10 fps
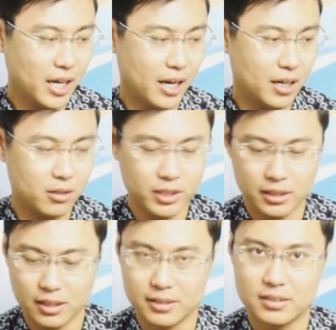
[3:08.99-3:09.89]
I
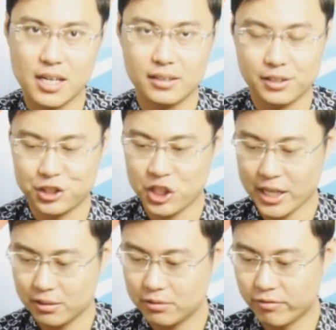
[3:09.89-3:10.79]
already assigned the
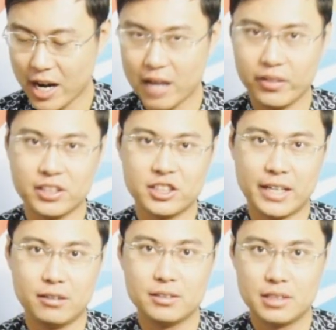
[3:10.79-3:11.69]
channel 5 and
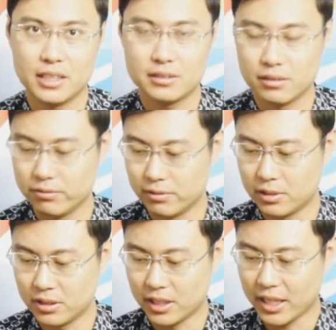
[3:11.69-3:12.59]
channel 6
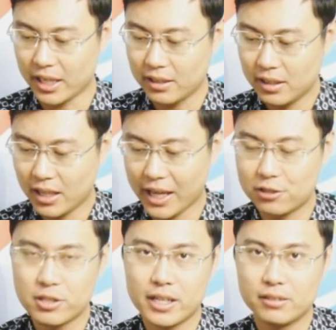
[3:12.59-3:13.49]
for the
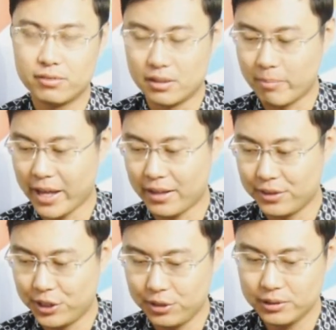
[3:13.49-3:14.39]
head track for the
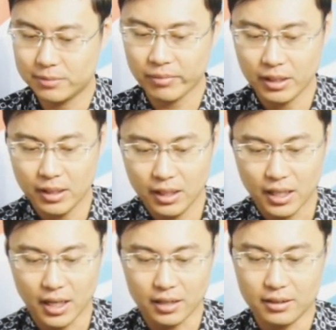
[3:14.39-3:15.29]
pan tilt,
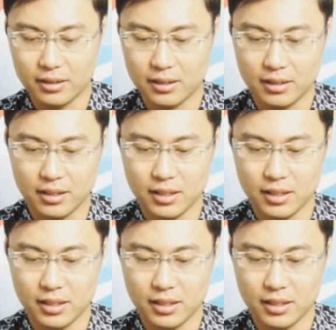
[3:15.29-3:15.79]
and